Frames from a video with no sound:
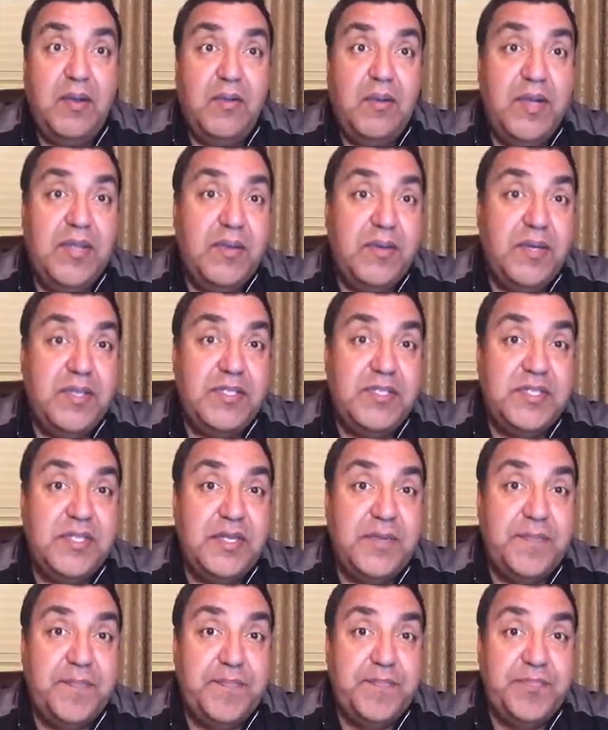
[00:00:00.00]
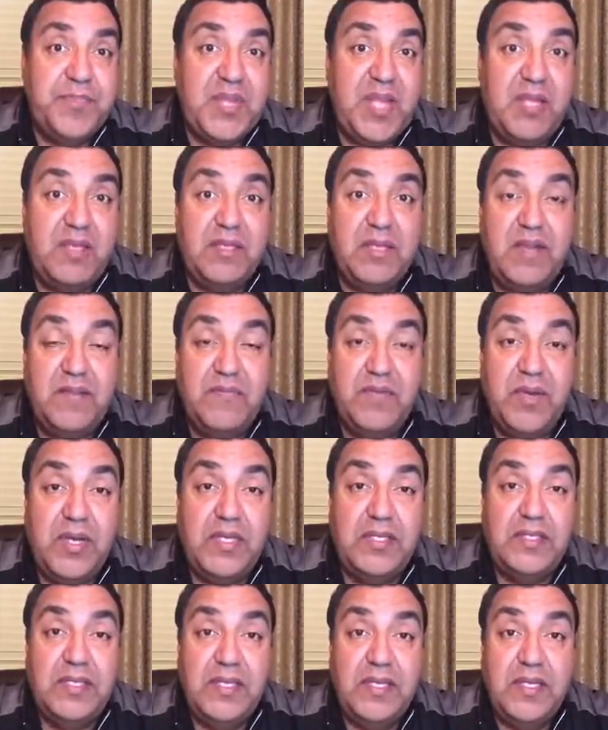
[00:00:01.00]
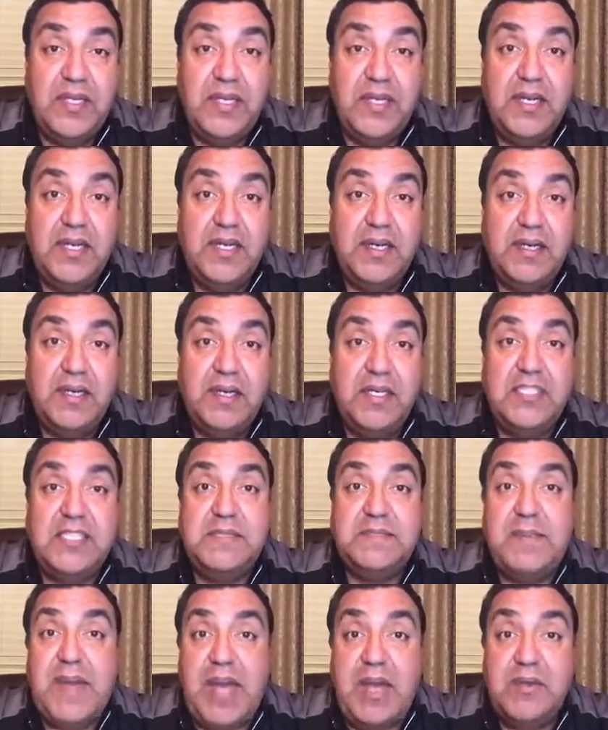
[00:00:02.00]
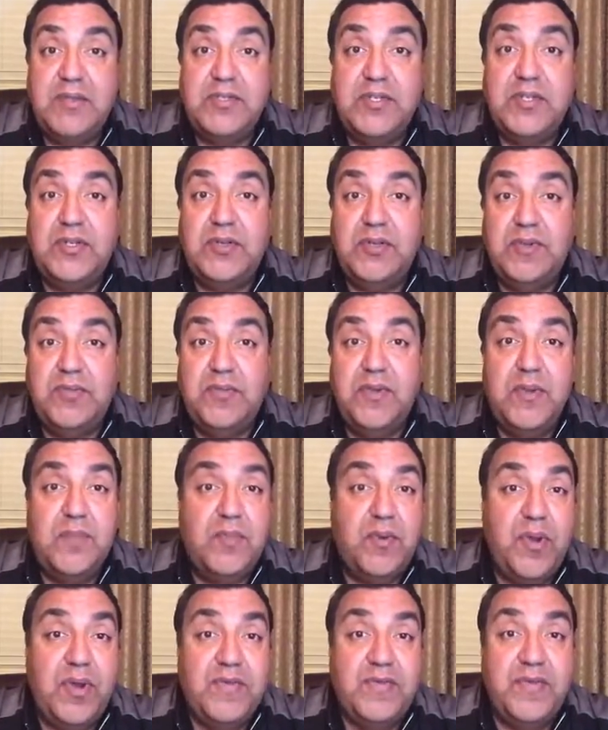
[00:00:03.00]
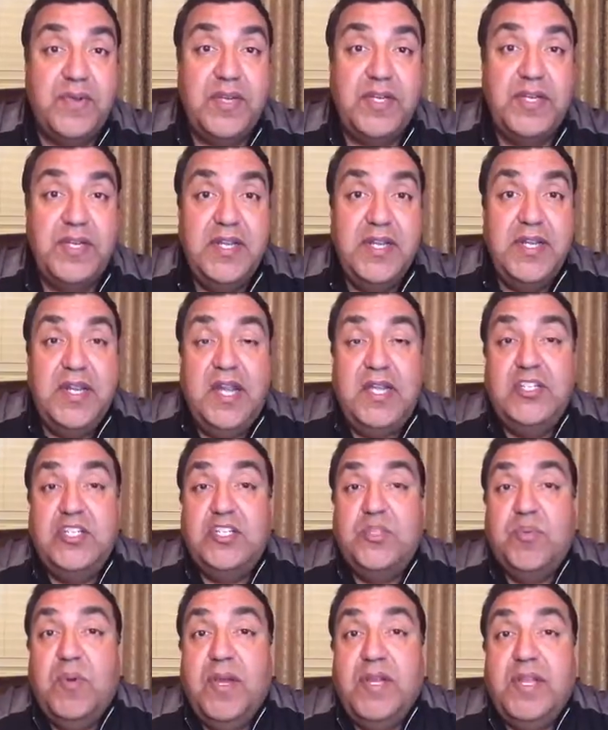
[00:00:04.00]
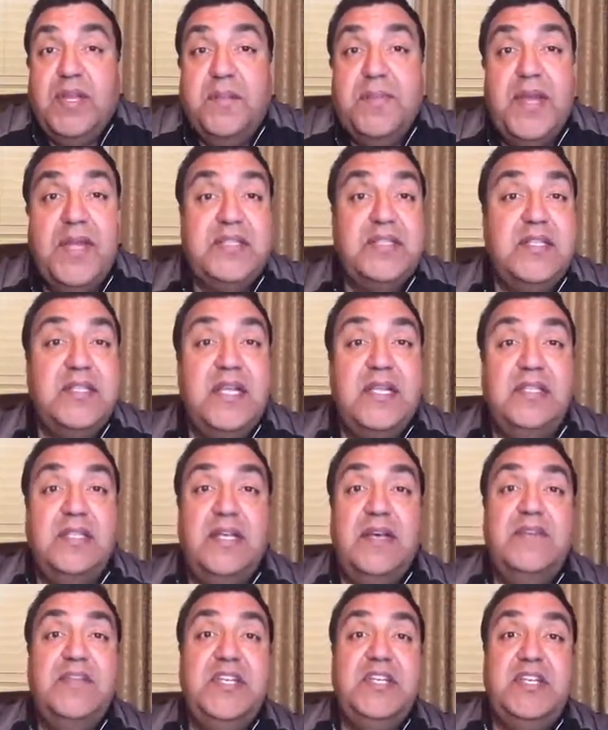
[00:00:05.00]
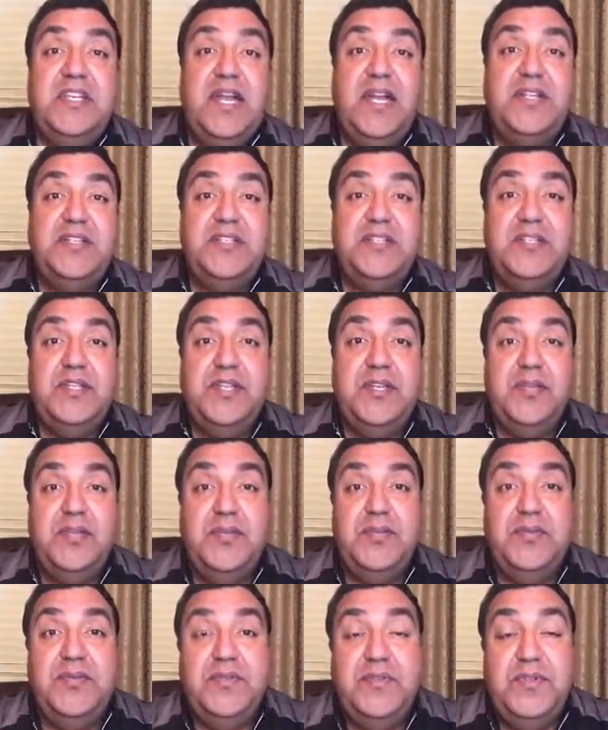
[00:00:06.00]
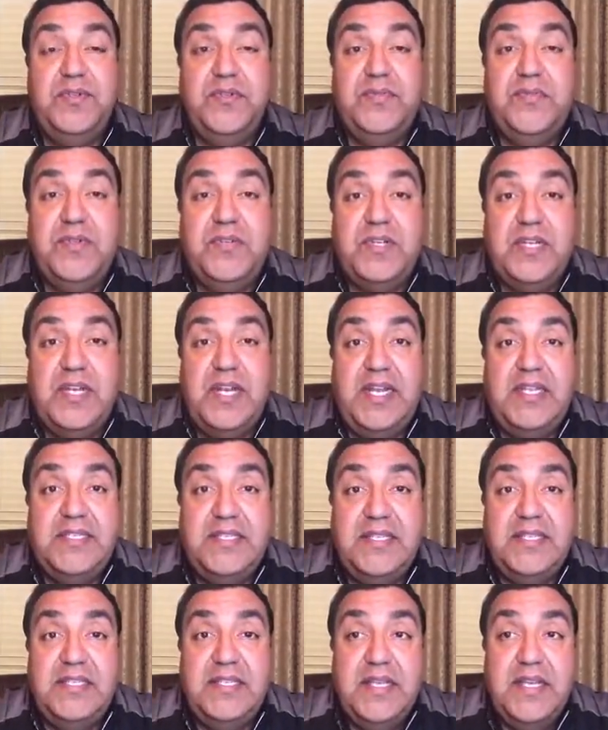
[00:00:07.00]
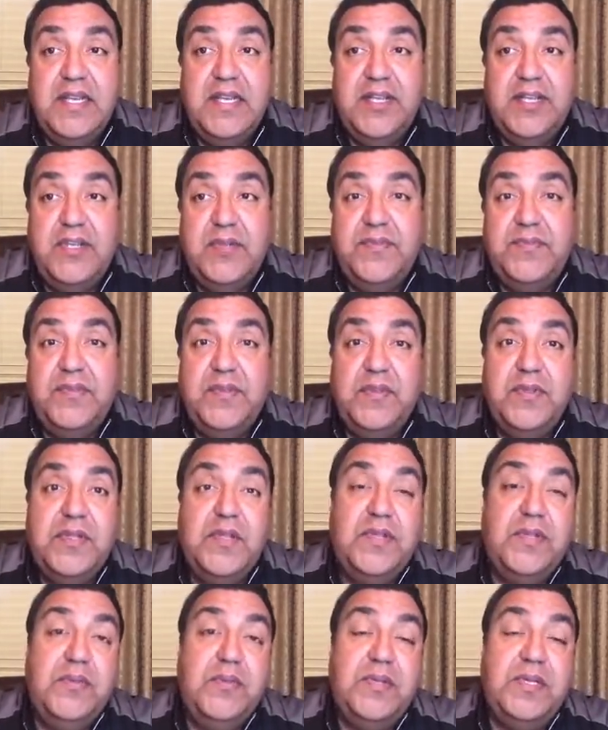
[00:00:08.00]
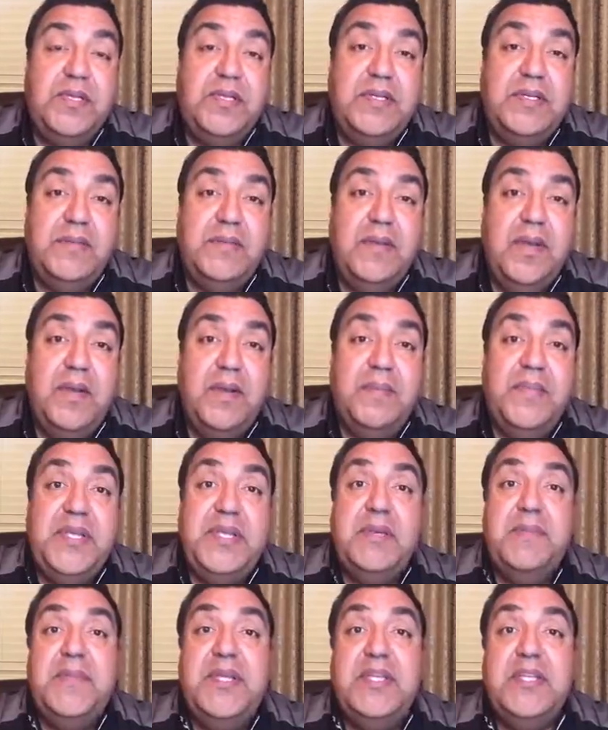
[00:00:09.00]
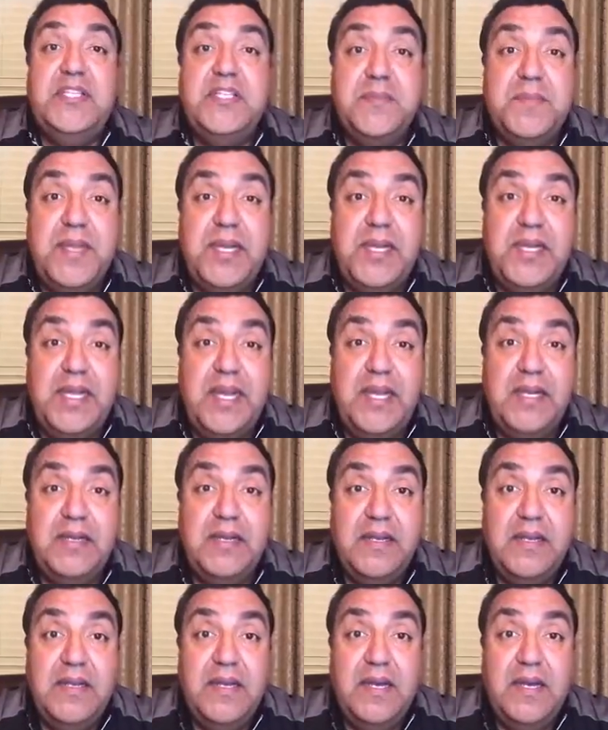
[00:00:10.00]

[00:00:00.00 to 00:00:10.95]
whether it's a loved one, a spouse, a girlfriend, a boyfriend, and you just want to get back to that loving connection, that you feel connected, you feel that you can become intimate again,